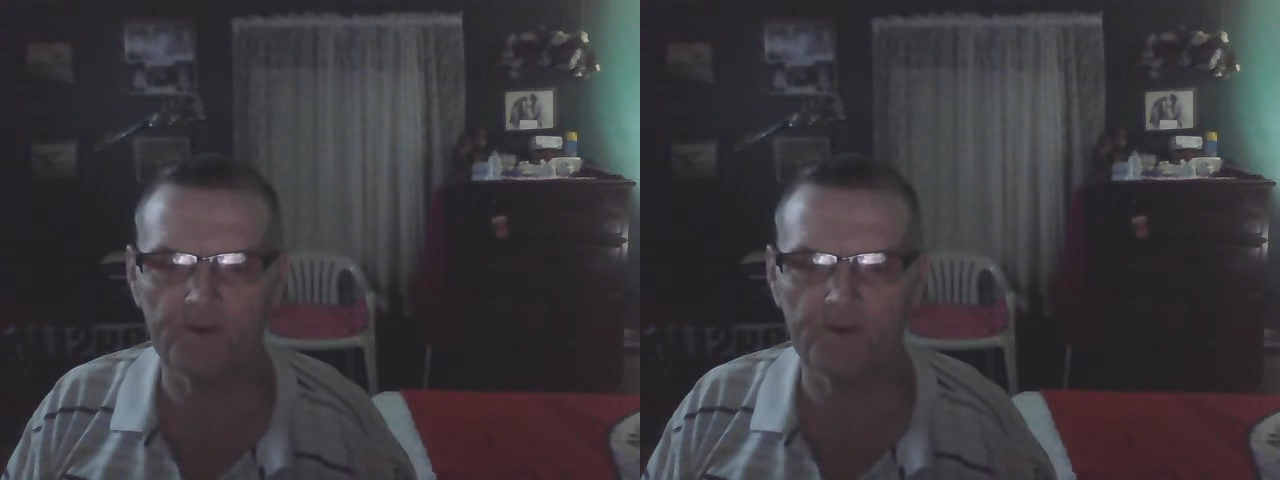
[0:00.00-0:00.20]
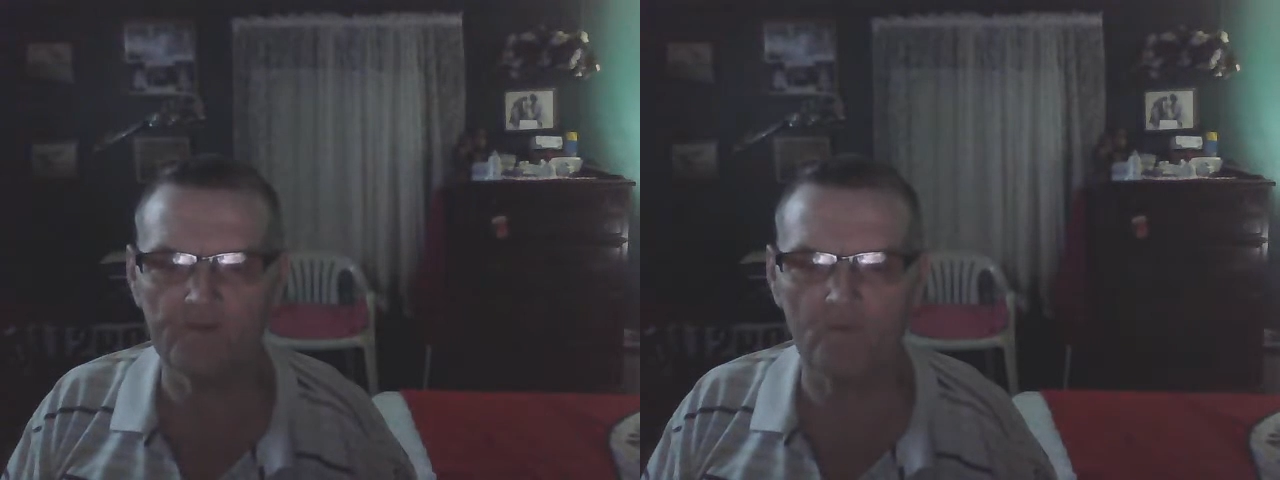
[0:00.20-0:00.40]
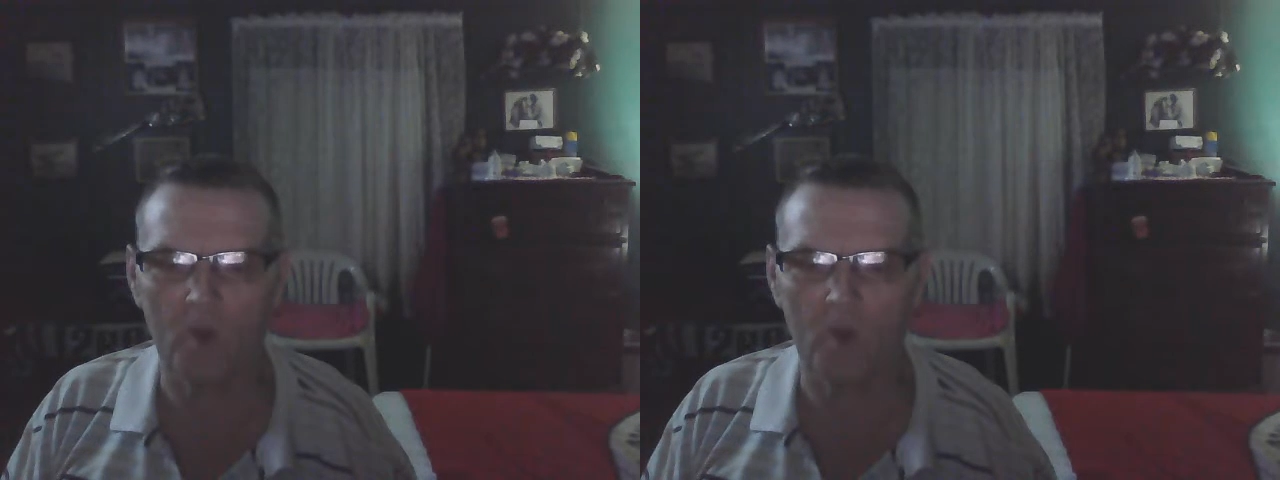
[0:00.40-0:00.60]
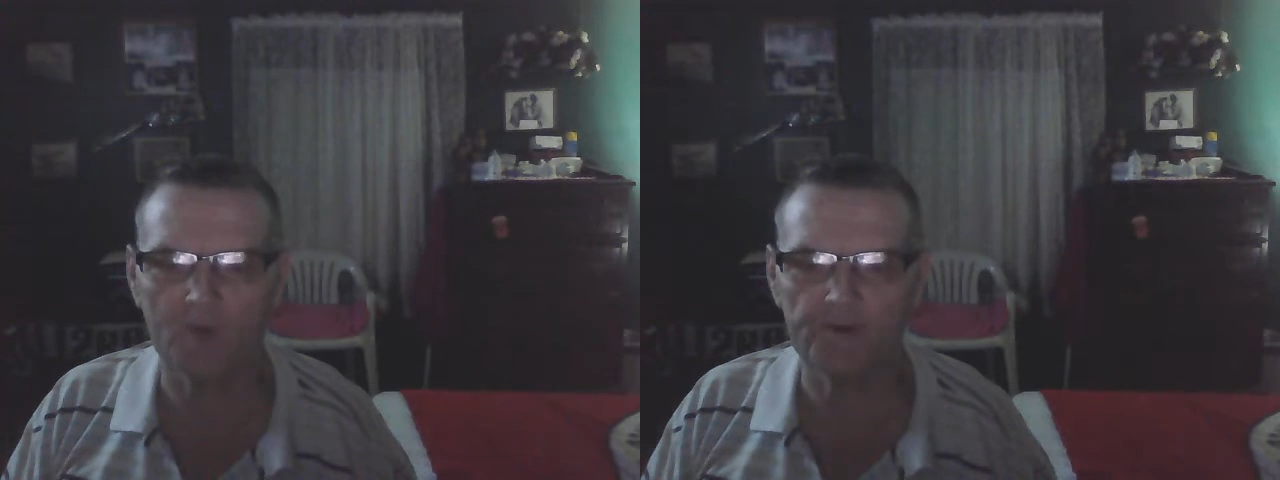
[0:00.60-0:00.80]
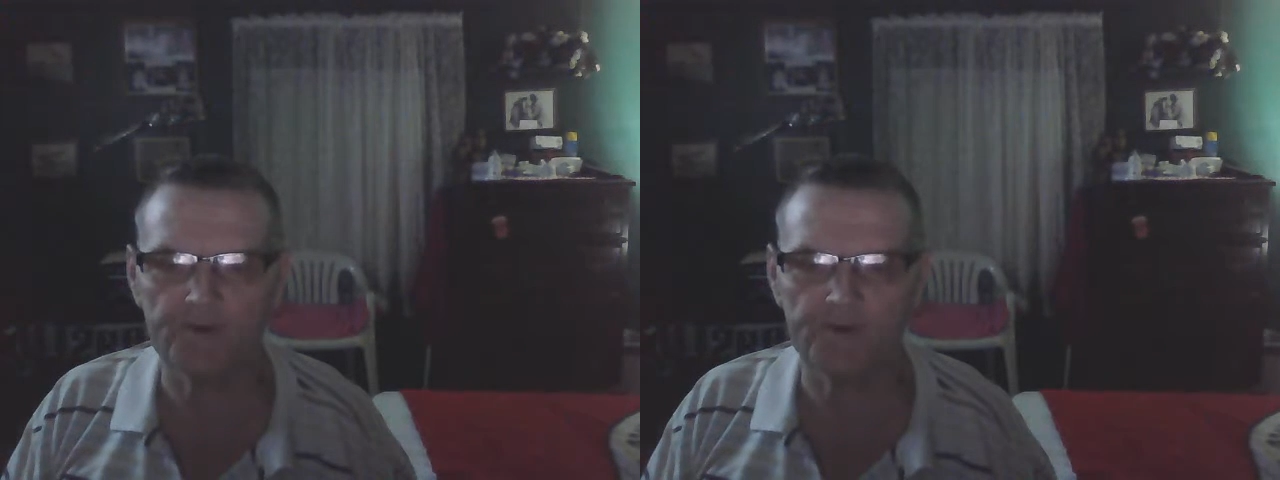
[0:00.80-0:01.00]

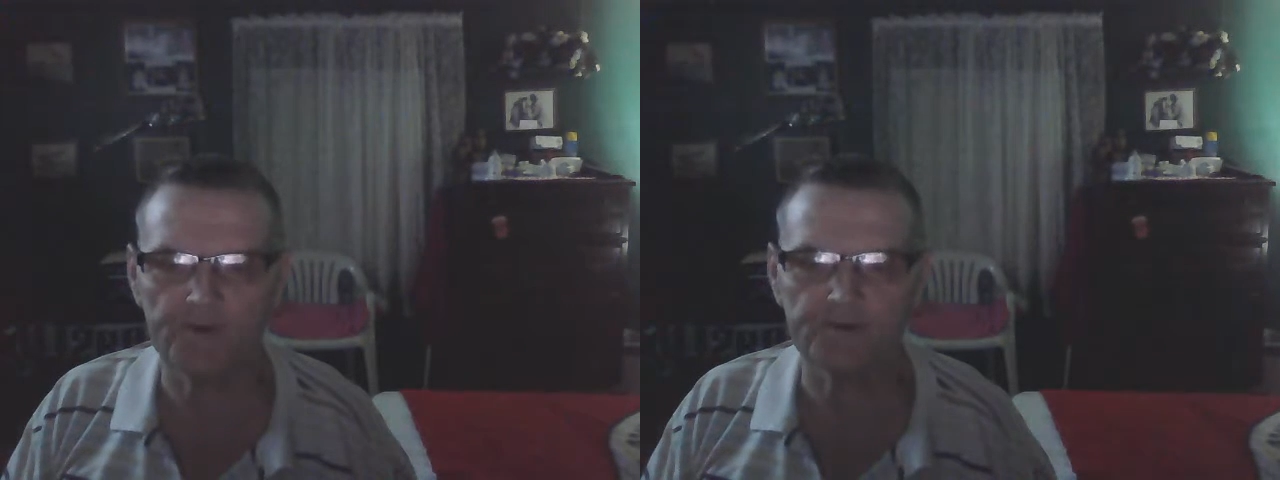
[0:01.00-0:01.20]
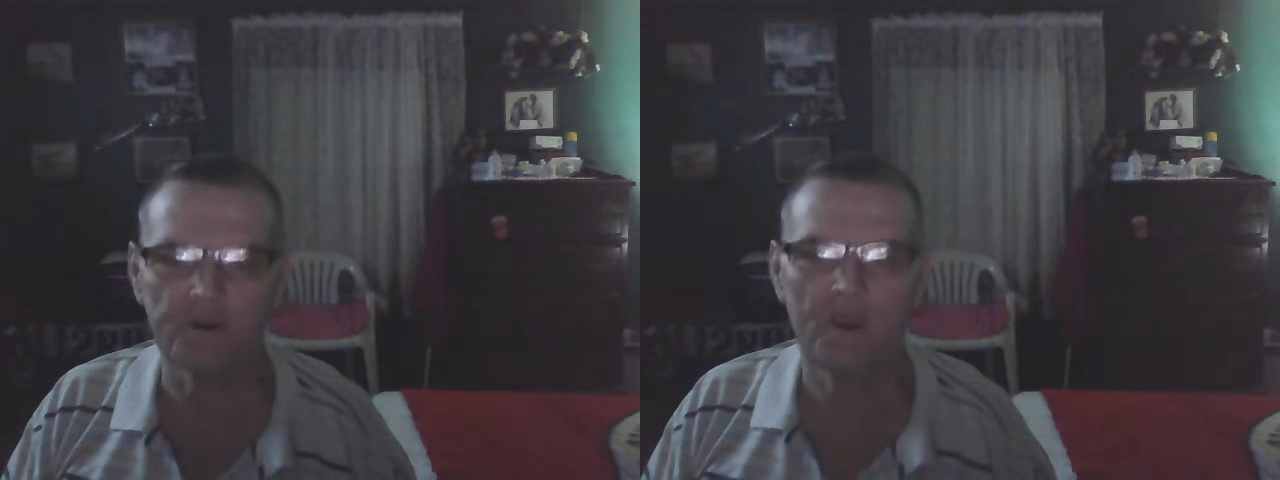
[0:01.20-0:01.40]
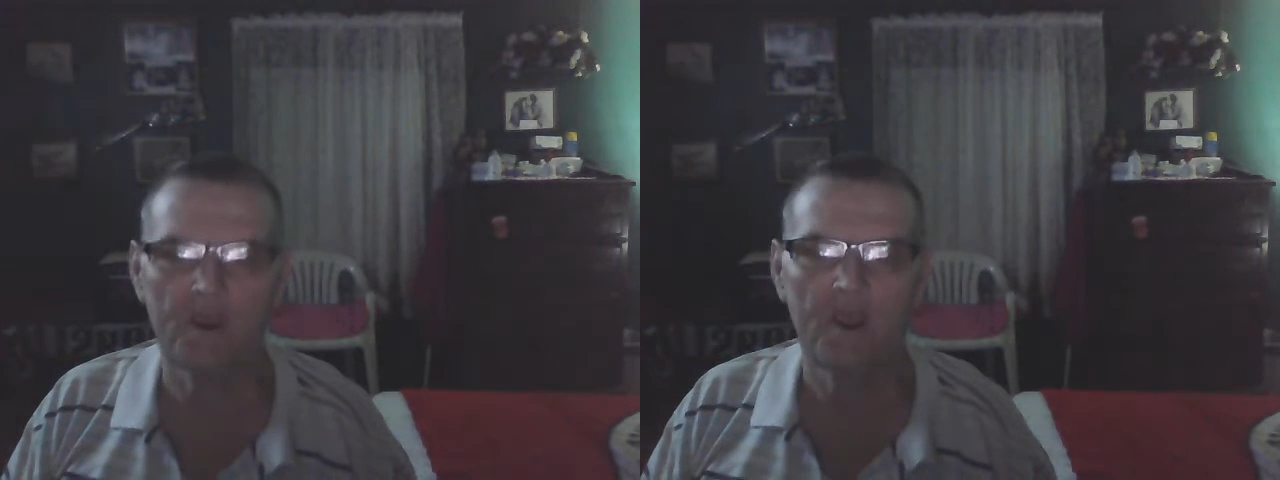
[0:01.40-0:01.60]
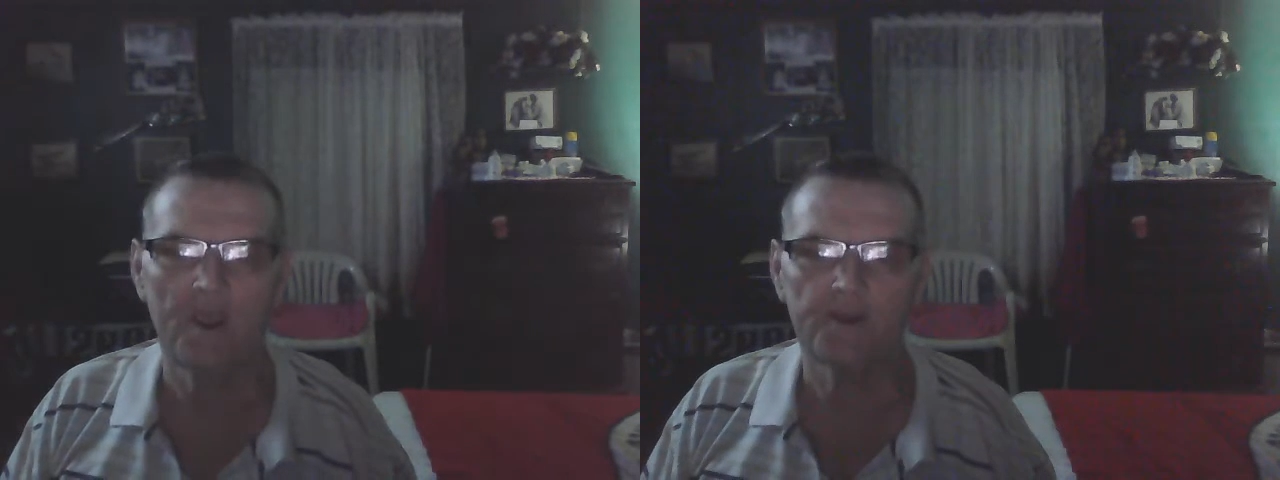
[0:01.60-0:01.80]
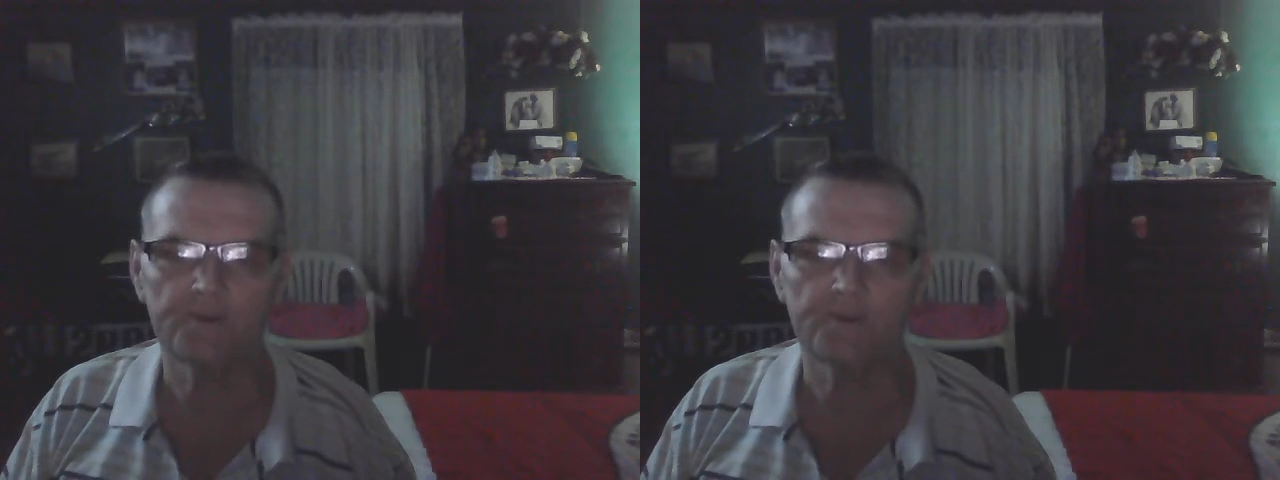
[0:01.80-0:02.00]
processes,
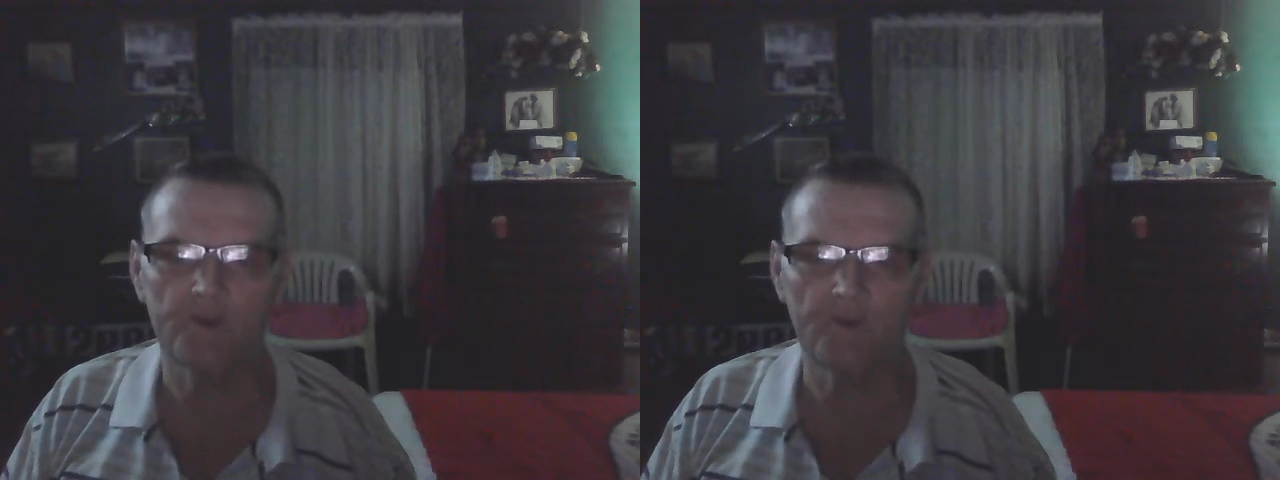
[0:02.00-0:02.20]
serving